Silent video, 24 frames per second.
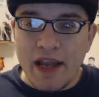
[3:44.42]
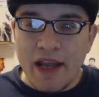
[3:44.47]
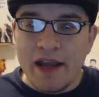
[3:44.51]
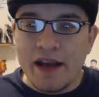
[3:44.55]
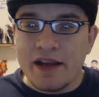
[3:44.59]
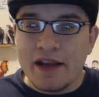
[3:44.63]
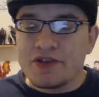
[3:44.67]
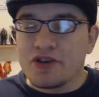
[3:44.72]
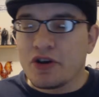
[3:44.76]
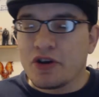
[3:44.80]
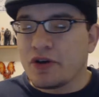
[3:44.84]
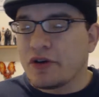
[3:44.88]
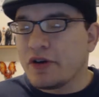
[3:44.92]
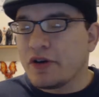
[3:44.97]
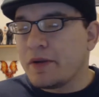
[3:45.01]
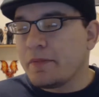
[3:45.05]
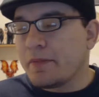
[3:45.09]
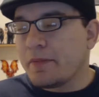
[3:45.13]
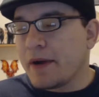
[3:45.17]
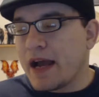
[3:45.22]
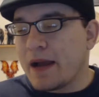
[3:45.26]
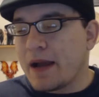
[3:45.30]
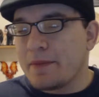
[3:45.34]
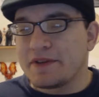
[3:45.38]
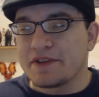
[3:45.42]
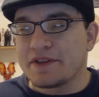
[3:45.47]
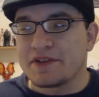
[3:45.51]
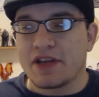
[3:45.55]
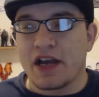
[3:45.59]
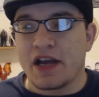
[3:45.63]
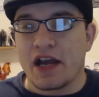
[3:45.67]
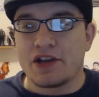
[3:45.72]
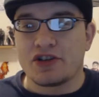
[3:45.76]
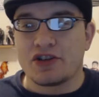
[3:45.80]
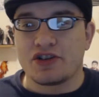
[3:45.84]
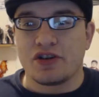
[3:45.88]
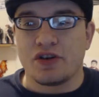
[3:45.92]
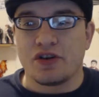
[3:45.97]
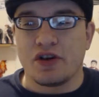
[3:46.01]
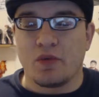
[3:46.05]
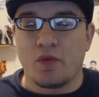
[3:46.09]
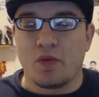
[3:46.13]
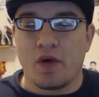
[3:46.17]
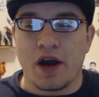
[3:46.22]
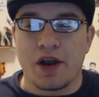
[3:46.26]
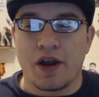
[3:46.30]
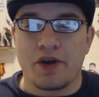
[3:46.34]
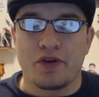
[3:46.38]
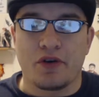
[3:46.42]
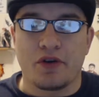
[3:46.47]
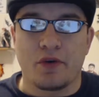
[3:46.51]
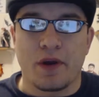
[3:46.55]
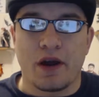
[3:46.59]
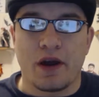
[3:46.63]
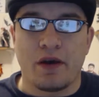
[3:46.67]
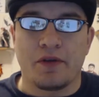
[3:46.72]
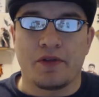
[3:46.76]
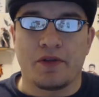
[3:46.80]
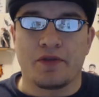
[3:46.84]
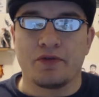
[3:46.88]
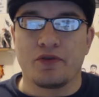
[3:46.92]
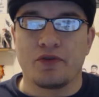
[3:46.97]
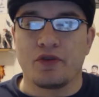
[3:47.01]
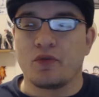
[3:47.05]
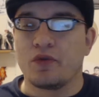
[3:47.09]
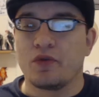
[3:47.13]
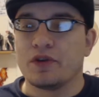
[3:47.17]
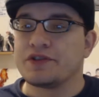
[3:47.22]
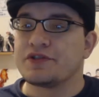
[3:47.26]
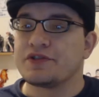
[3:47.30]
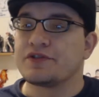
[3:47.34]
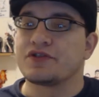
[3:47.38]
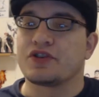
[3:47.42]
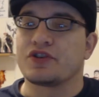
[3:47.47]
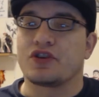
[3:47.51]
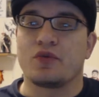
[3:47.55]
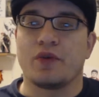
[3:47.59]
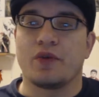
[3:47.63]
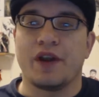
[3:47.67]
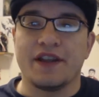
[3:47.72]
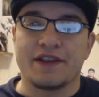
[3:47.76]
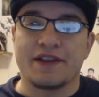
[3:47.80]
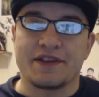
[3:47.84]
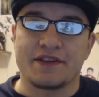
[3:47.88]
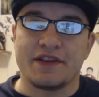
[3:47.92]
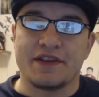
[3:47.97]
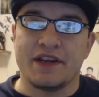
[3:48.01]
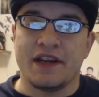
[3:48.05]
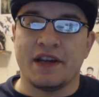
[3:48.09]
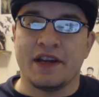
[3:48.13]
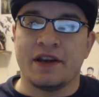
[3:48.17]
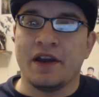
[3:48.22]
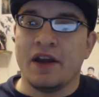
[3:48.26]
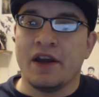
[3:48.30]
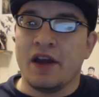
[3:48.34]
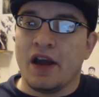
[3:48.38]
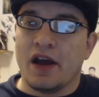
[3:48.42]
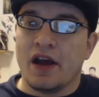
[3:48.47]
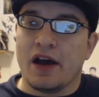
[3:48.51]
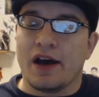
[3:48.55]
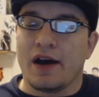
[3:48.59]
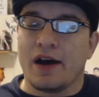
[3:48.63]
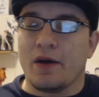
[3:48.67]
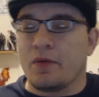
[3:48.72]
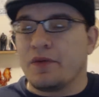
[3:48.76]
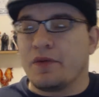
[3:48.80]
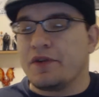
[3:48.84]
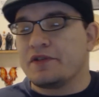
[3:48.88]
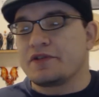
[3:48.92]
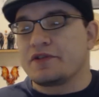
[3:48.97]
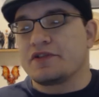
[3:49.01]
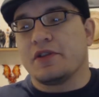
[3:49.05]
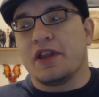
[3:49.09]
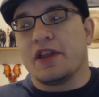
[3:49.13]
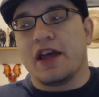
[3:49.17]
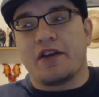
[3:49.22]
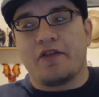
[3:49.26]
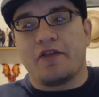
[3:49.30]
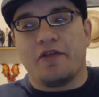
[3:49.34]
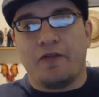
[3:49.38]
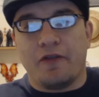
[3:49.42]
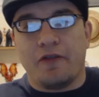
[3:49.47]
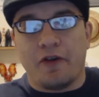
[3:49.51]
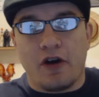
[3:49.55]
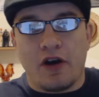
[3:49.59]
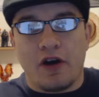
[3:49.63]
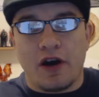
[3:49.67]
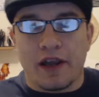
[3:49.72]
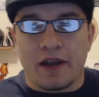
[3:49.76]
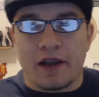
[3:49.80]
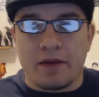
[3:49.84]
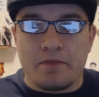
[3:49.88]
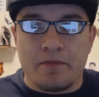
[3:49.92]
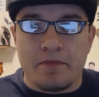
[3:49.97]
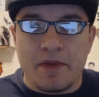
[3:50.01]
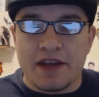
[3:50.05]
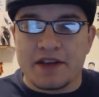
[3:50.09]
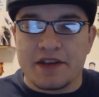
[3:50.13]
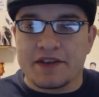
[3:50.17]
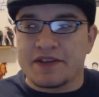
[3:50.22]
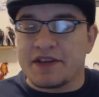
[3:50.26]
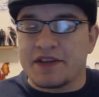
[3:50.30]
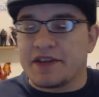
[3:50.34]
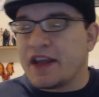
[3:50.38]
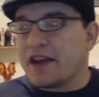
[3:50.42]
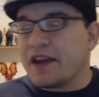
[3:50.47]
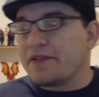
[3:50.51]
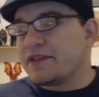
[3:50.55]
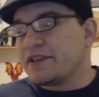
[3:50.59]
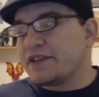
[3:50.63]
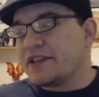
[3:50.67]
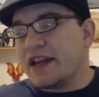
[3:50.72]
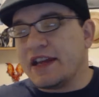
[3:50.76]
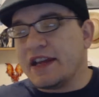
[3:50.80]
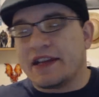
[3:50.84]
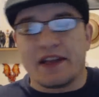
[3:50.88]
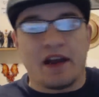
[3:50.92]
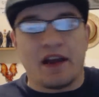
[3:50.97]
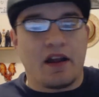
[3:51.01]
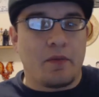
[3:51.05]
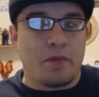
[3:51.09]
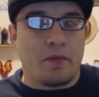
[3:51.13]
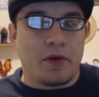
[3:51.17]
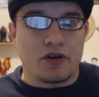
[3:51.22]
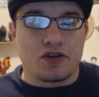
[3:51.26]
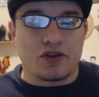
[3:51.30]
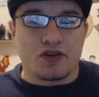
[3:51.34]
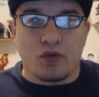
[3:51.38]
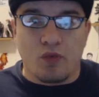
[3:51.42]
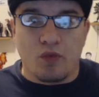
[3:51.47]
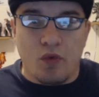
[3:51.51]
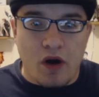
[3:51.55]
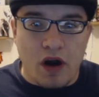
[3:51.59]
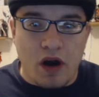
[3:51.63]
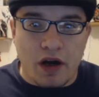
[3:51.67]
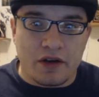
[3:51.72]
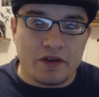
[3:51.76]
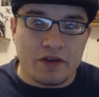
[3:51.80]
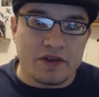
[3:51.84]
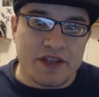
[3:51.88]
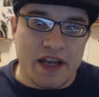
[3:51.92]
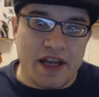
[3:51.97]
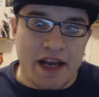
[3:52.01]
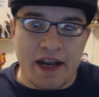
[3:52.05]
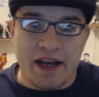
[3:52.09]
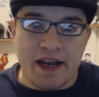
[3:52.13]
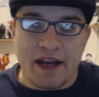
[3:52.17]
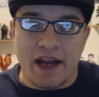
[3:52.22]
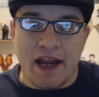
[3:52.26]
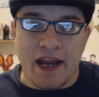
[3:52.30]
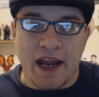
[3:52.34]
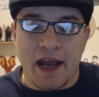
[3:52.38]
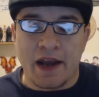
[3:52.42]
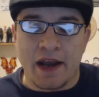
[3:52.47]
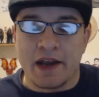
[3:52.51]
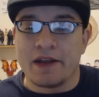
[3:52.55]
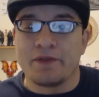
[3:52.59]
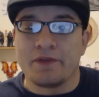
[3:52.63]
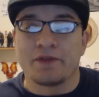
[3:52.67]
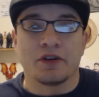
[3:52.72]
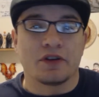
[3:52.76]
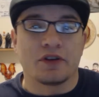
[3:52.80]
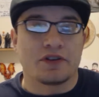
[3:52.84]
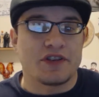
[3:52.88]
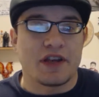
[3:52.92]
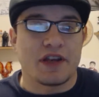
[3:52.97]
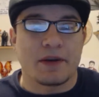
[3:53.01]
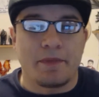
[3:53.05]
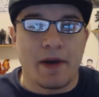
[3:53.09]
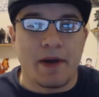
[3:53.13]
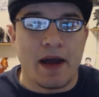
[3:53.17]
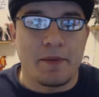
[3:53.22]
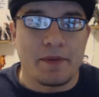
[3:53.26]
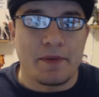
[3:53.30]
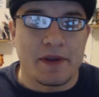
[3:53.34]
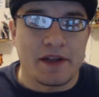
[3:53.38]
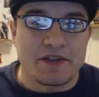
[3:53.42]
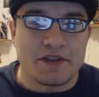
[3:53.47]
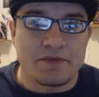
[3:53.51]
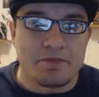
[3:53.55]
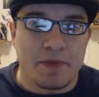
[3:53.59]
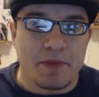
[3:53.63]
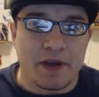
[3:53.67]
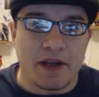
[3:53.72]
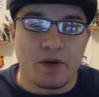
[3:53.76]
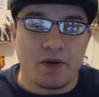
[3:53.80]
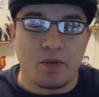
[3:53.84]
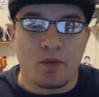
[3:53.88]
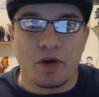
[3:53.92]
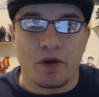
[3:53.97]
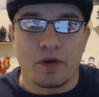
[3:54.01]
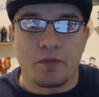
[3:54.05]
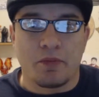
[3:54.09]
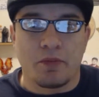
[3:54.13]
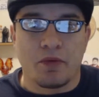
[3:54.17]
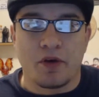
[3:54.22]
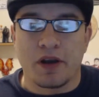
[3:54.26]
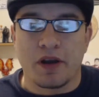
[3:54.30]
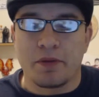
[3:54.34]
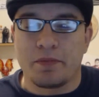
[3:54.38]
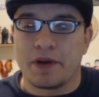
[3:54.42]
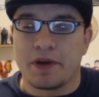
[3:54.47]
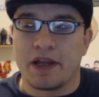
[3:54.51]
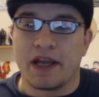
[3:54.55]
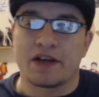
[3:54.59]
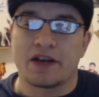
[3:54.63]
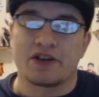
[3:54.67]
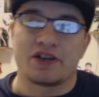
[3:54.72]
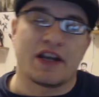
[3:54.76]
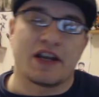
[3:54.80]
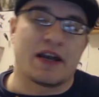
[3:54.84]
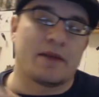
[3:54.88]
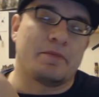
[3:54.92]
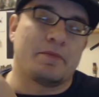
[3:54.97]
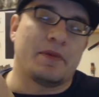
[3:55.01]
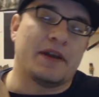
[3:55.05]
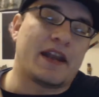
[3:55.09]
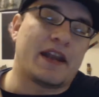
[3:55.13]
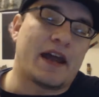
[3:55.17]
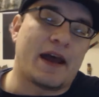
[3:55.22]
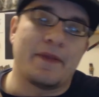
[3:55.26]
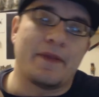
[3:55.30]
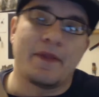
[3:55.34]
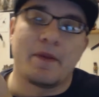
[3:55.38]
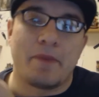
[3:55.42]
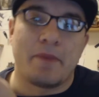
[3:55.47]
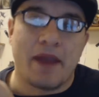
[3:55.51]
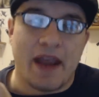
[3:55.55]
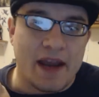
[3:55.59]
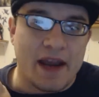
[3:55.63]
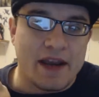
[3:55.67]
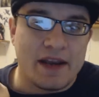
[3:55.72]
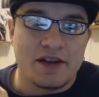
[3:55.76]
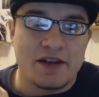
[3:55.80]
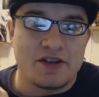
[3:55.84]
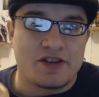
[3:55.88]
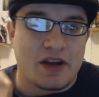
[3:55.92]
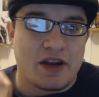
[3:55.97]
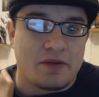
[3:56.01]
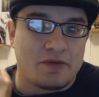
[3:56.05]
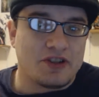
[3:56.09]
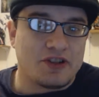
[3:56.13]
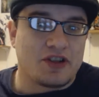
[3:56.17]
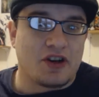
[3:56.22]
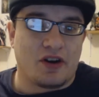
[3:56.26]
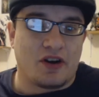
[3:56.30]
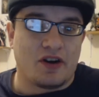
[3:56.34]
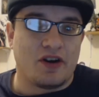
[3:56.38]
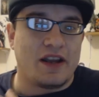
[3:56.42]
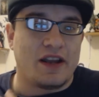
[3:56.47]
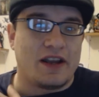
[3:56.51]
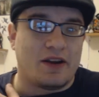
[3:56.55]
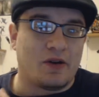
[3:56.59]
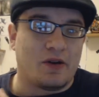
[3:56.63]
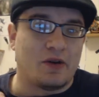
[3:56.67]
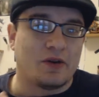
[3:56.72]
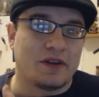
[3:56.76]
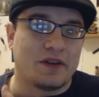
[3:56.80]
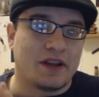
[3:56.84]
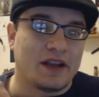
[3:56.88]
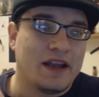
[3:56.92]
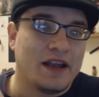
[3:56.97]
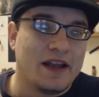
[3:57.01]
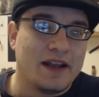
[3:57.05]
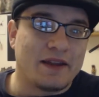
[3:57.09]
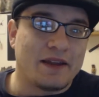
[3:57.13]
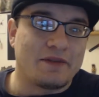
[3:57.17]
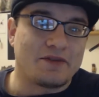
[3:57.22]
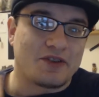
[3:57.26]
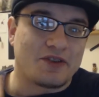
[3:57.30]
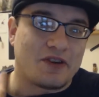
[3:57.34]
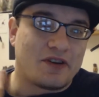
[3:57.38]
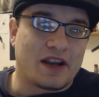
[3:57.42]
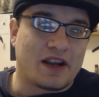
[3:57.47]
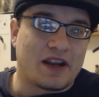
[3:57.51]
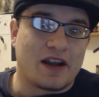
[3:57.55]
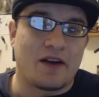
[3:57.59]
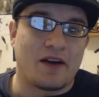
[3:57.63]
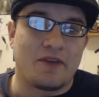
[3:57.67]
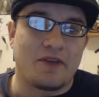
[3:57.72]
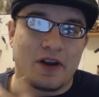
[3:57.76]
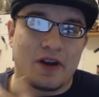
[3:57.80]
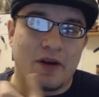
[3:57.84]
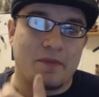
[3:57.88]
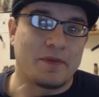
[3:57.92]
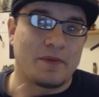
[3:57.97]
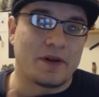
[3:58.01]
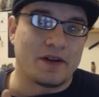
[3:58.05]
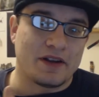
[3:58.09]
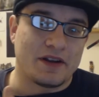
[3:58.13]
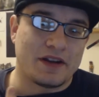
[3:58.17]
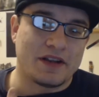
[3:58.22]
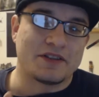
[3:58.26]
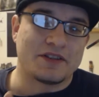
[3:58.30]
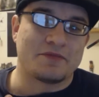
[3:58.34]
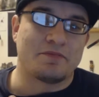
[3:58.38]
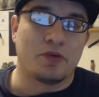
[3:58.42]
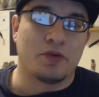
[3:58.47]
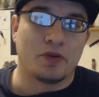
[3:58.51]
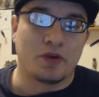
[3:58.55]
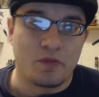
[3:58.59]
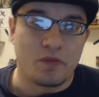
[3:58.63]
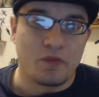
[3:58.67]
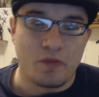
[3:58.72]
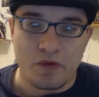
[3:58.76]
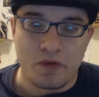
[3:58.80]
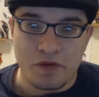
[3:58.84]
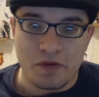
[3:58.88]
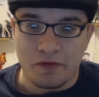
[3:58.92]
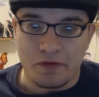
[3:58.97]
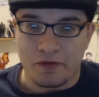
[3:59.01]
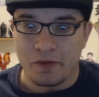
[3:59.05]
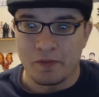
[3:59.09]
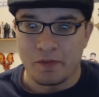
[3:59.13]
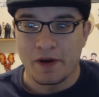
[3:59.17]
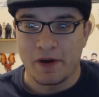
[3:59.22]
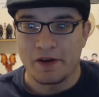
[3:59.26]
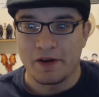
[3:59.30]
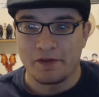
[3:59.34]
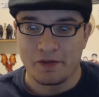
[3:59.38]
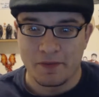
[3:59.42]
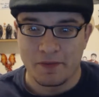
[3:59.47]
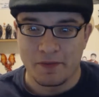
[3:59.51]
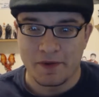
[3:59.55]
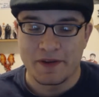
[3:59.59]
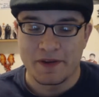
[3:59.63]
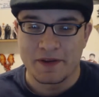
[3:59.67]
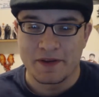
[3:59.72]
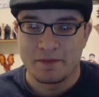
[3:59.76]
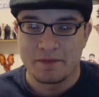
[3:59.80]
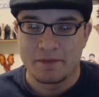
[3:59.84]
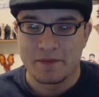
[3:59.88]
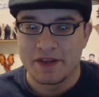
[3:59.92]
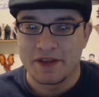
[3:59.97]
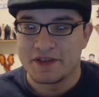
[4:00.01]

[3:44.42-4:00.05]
And as her and Bob and Sasha wander around through the woods, there's a great scene where there's a lot of fog and mist, and they have to take down a bunch of walkers hand to hand. It even looks like Bob gets bit at one point, but he actually got bit on the bandage that was already covered up his bullet wound from the